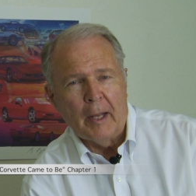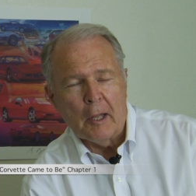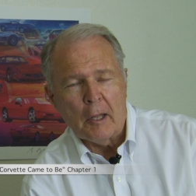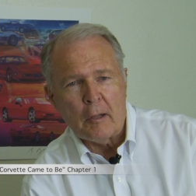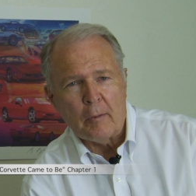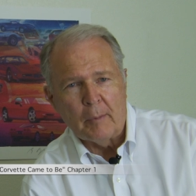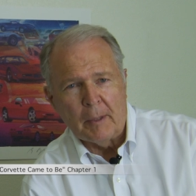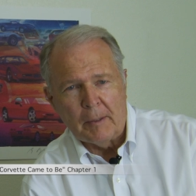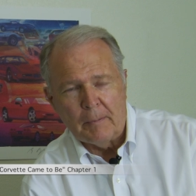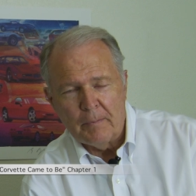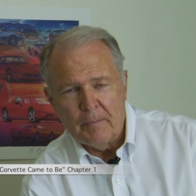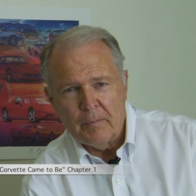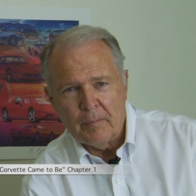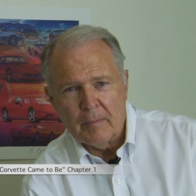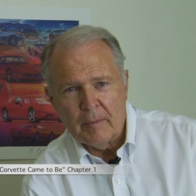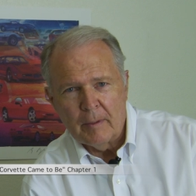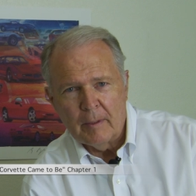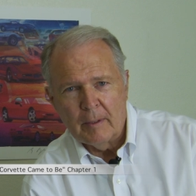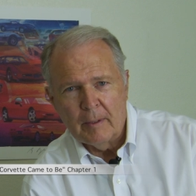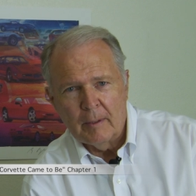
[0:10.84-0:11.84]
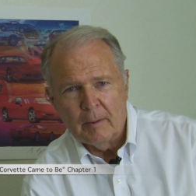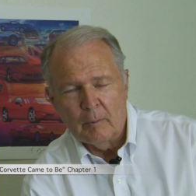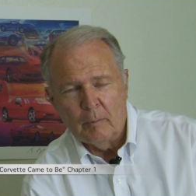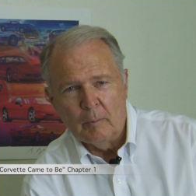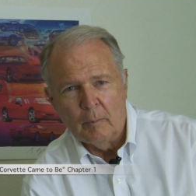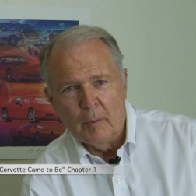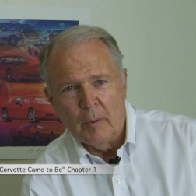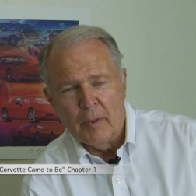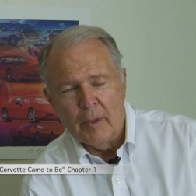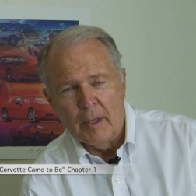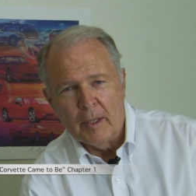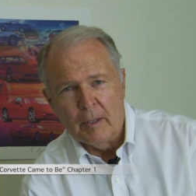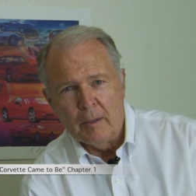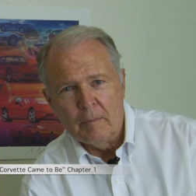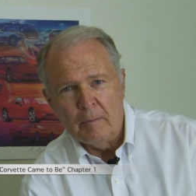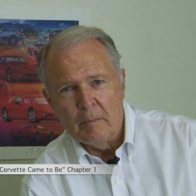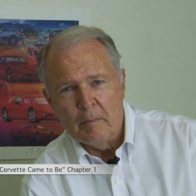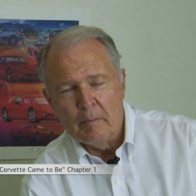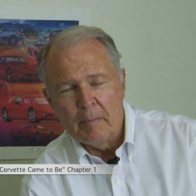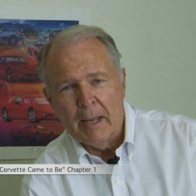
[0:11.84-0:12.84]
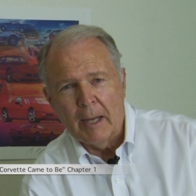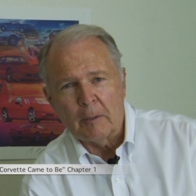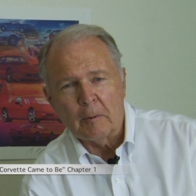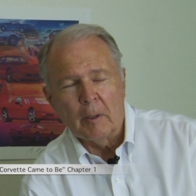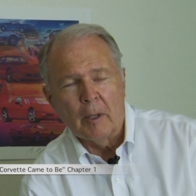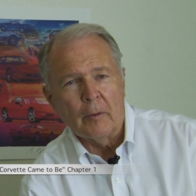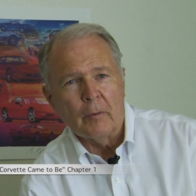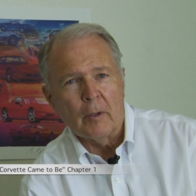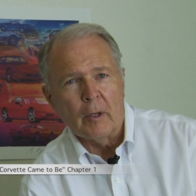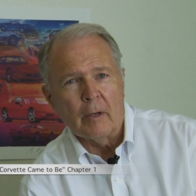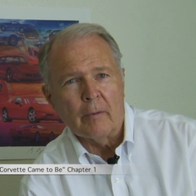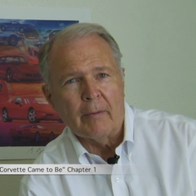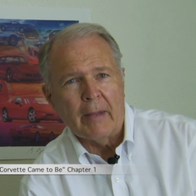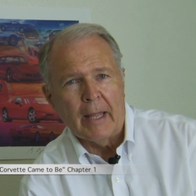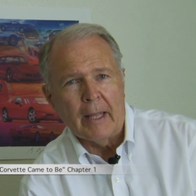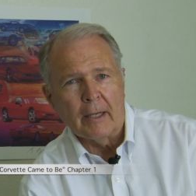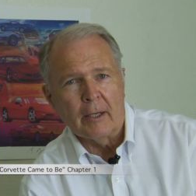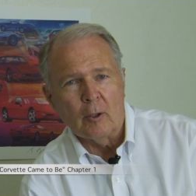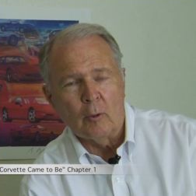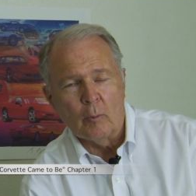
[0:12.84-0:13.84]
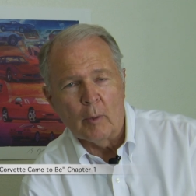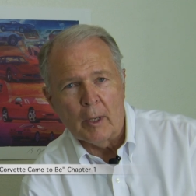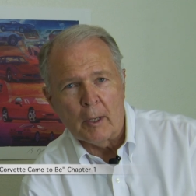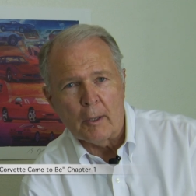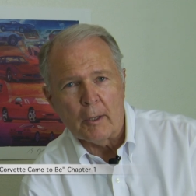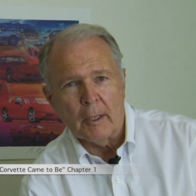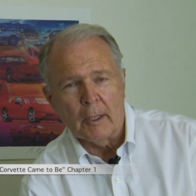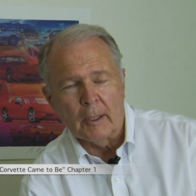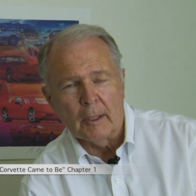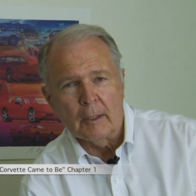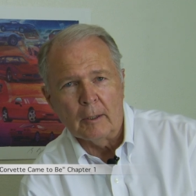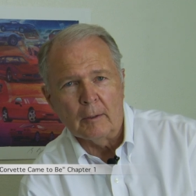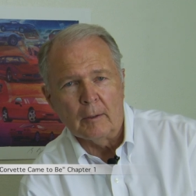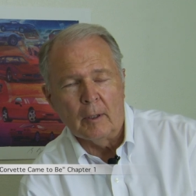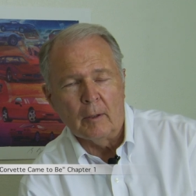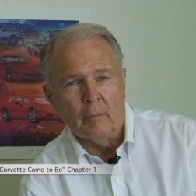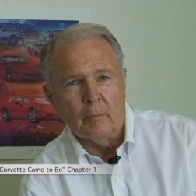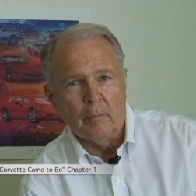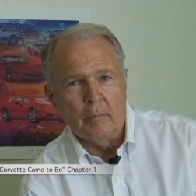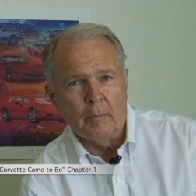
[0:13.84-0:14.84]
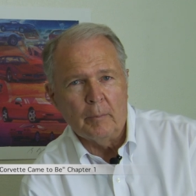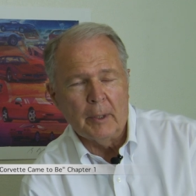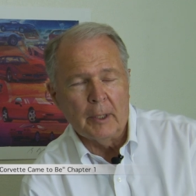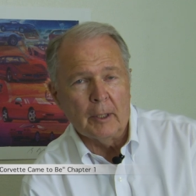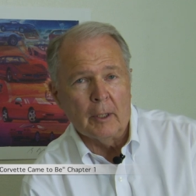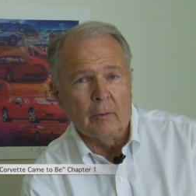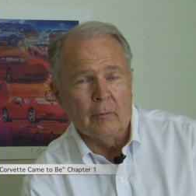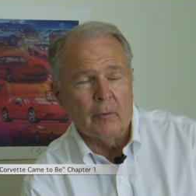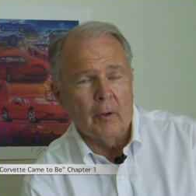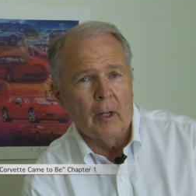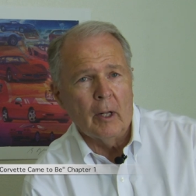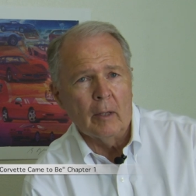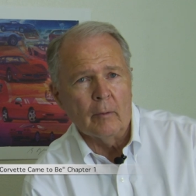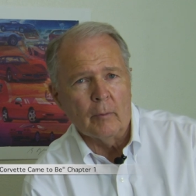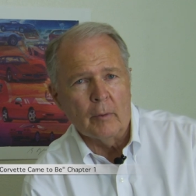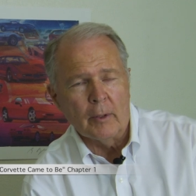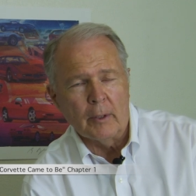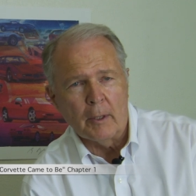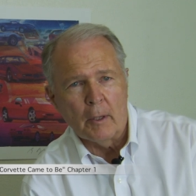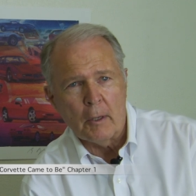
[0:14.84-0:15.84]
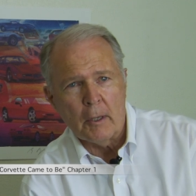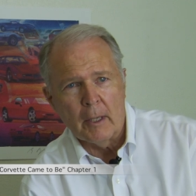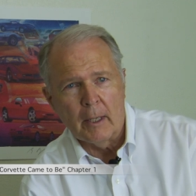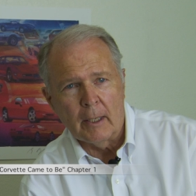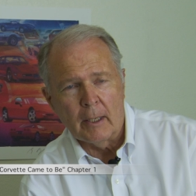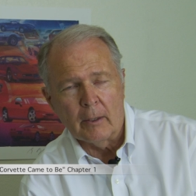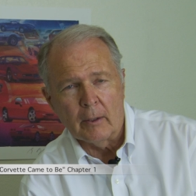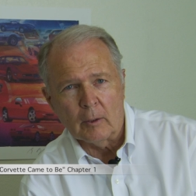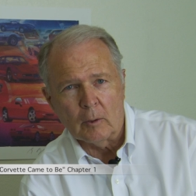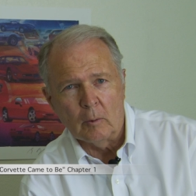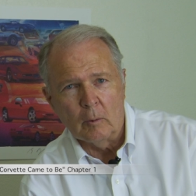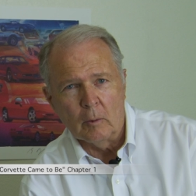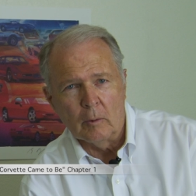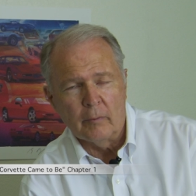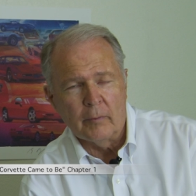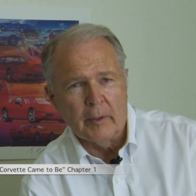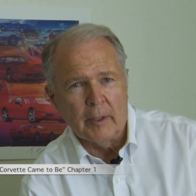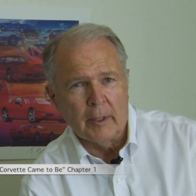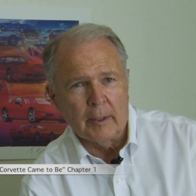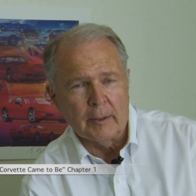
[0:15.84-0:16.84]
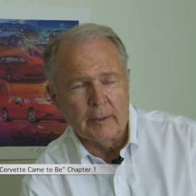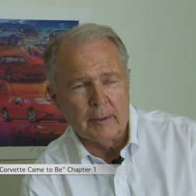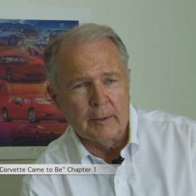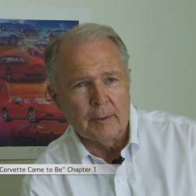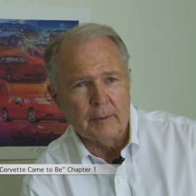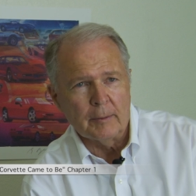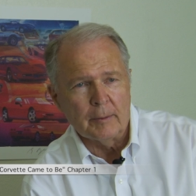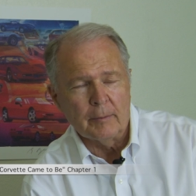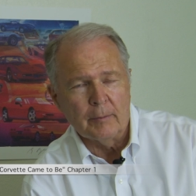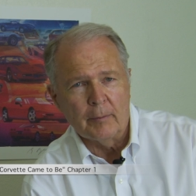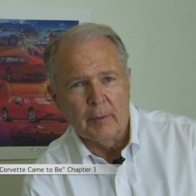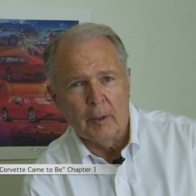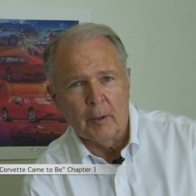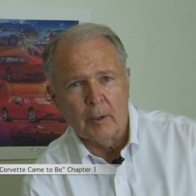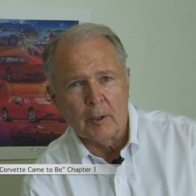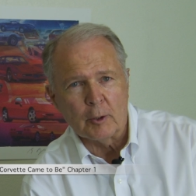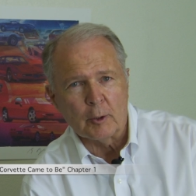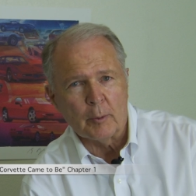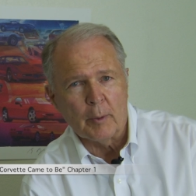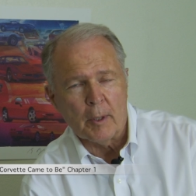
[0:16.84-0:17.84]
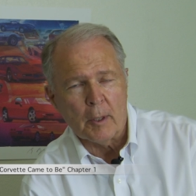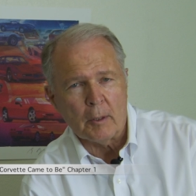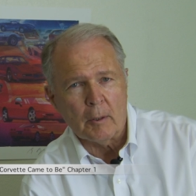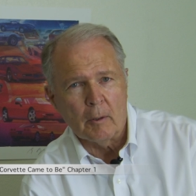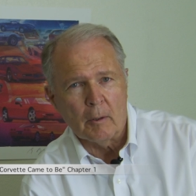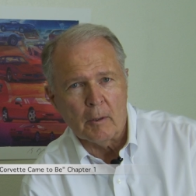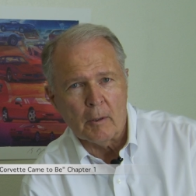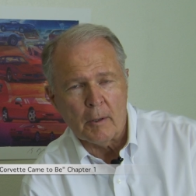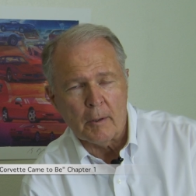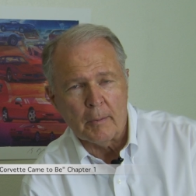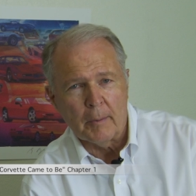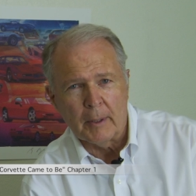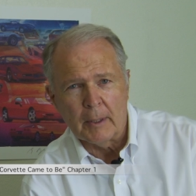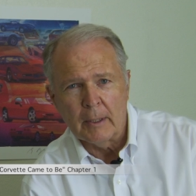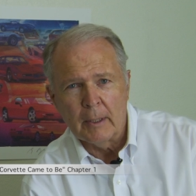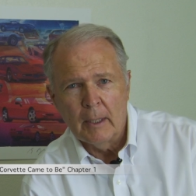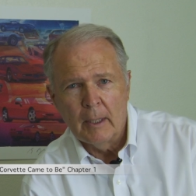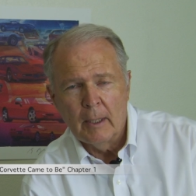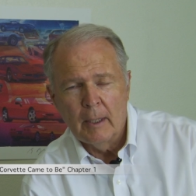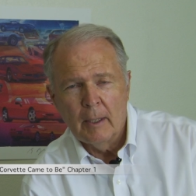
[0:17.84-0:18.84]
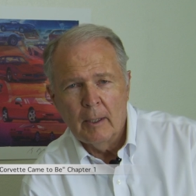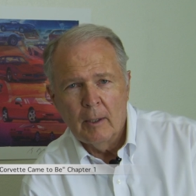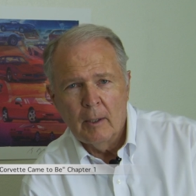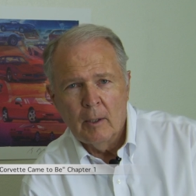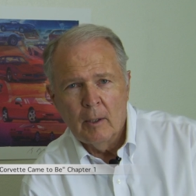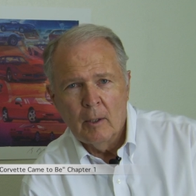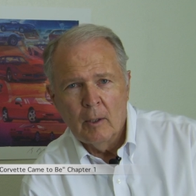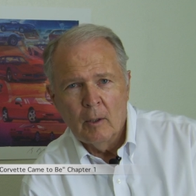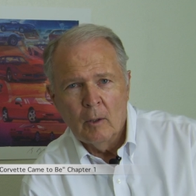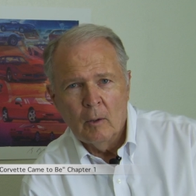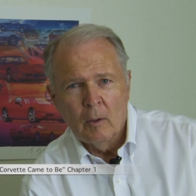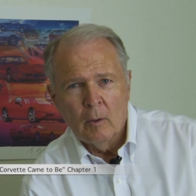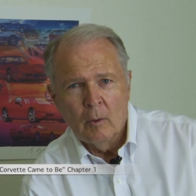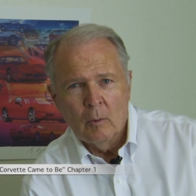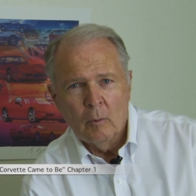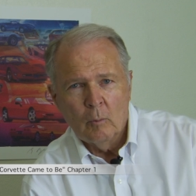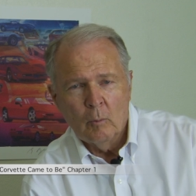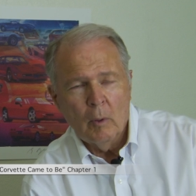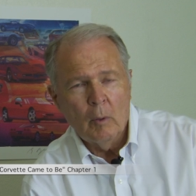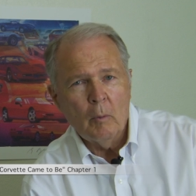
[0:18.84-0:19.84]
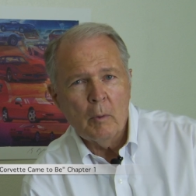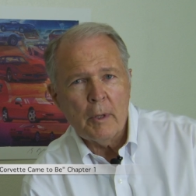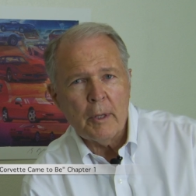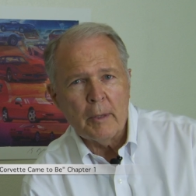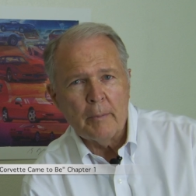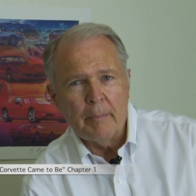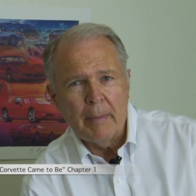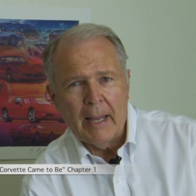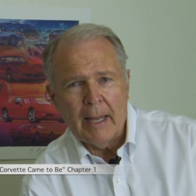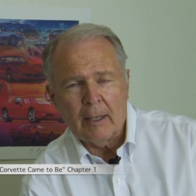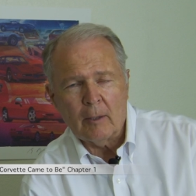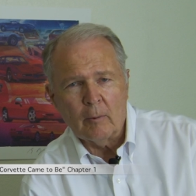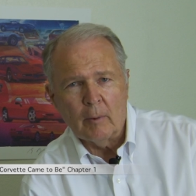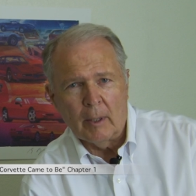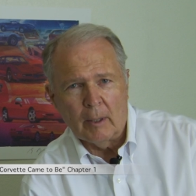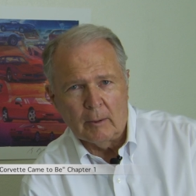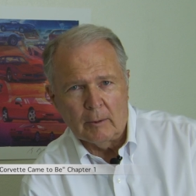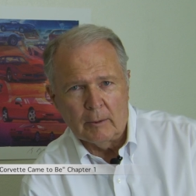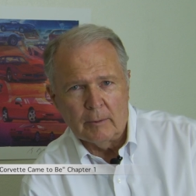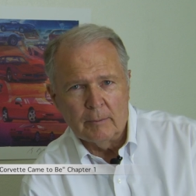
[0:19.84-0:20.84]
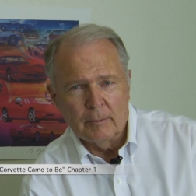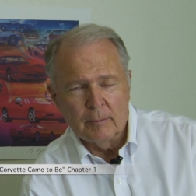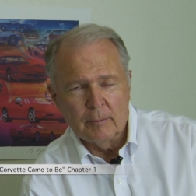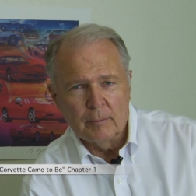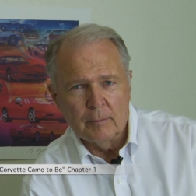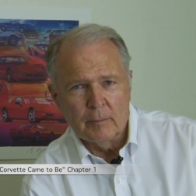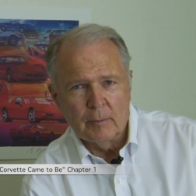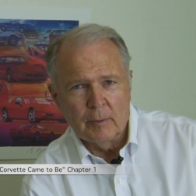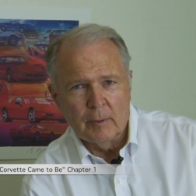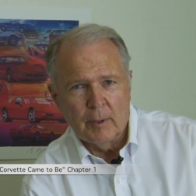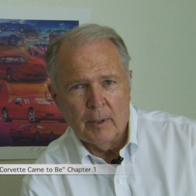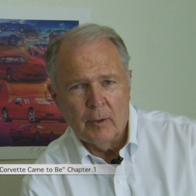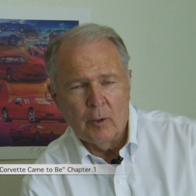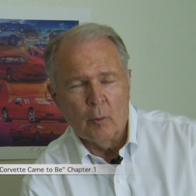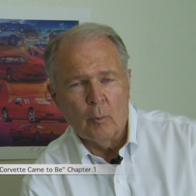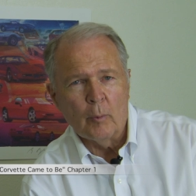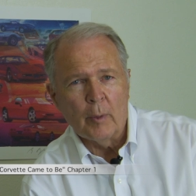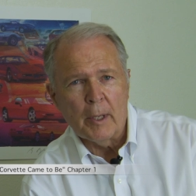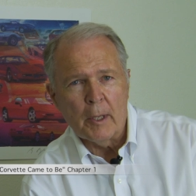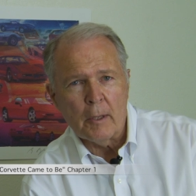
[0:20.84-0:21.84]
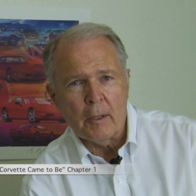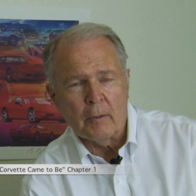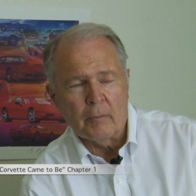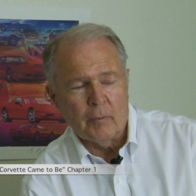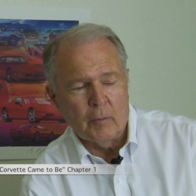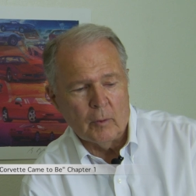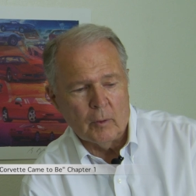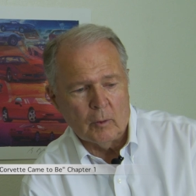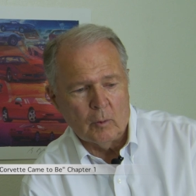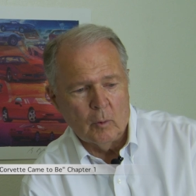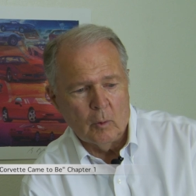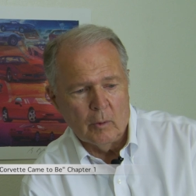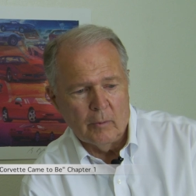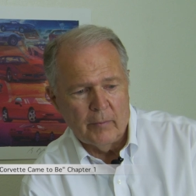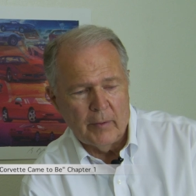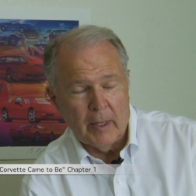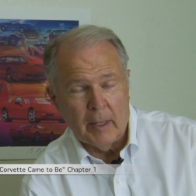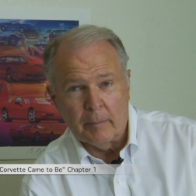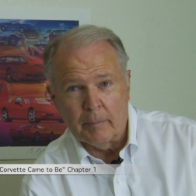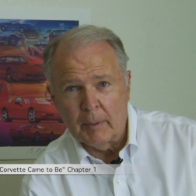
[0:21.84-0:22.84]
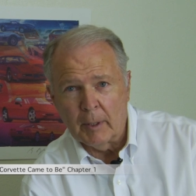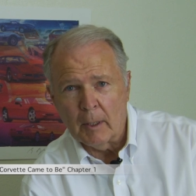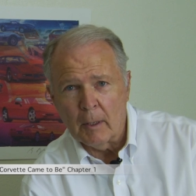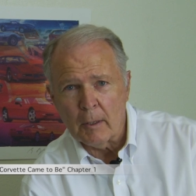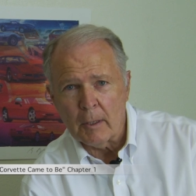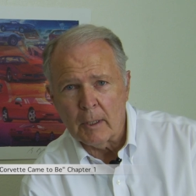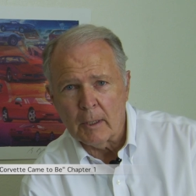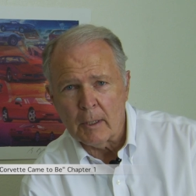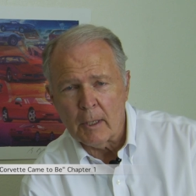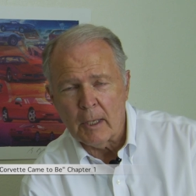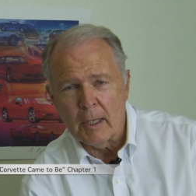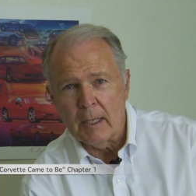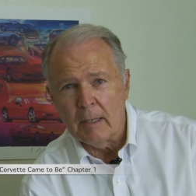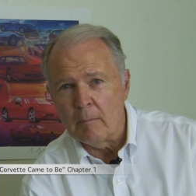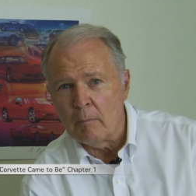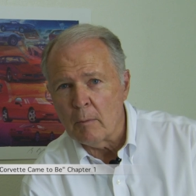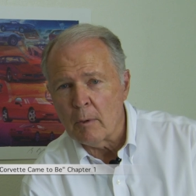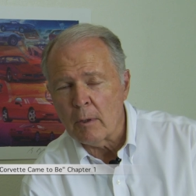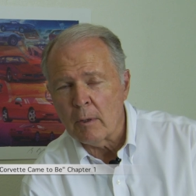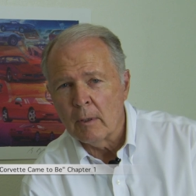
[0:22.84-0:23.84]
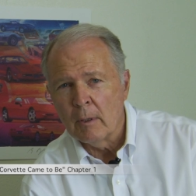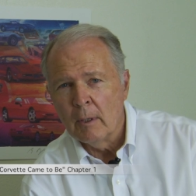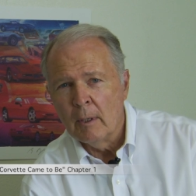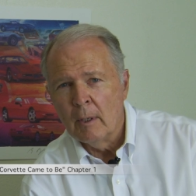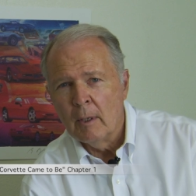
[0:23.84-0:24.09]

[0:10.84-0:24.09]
asked me, with the background that I've had in racing and, and being involved with the design of the Corvette and various race cars, that what was the background and the reason for the Corvette? Because it seems